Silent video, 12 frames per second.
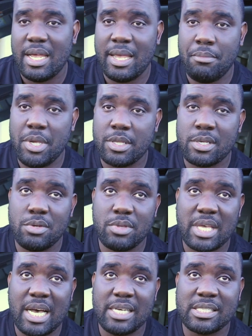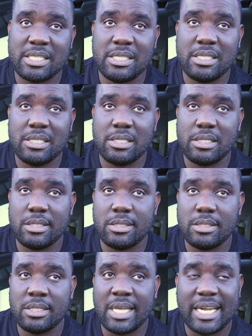It'd be a
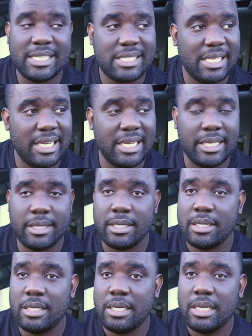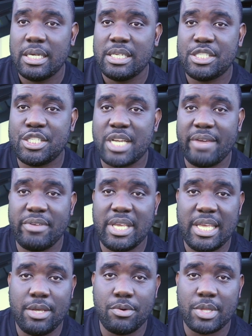2019 Chevy
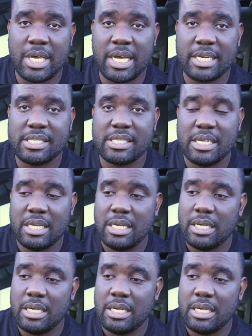Equinox.